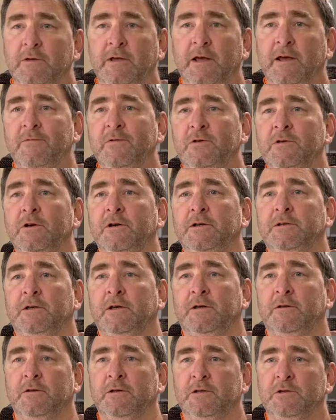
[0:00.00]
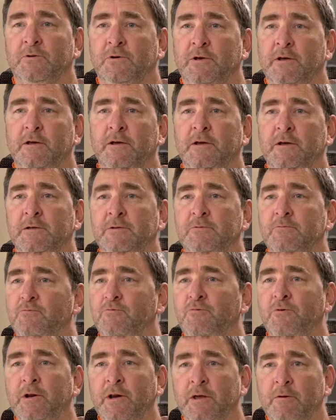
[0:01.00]
The advertising industry is
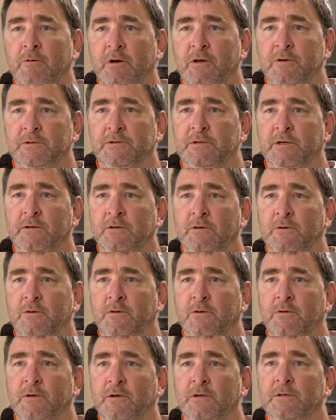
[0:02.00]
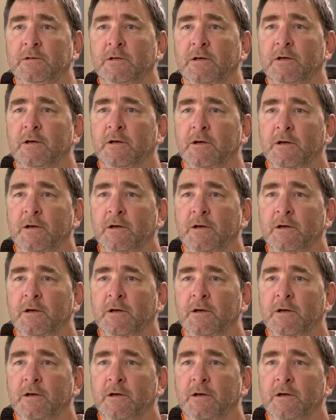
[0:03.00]
really well set to do this.